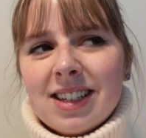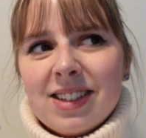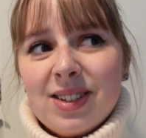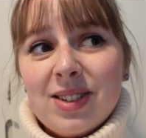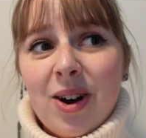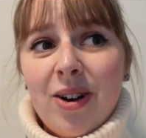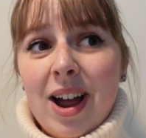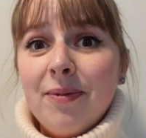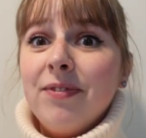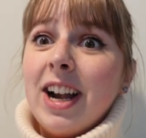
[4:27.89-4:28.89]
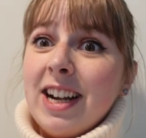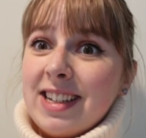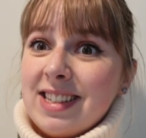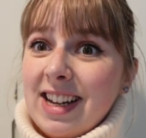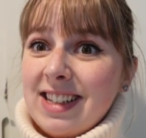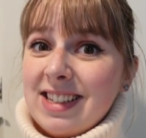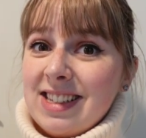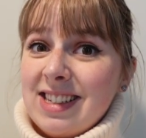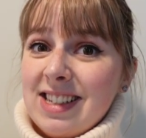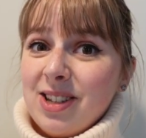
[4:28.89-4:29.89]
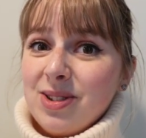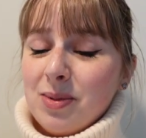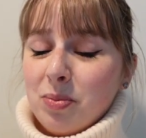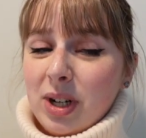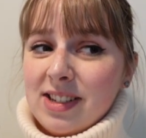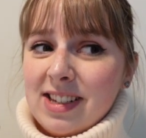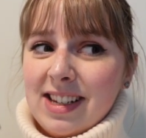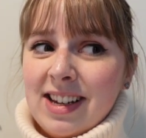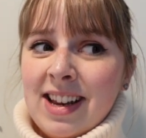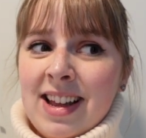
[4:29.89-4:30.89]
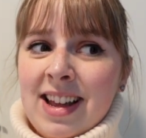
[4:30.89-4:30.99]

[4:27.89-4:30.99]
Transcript: So I'm very excited to see those in person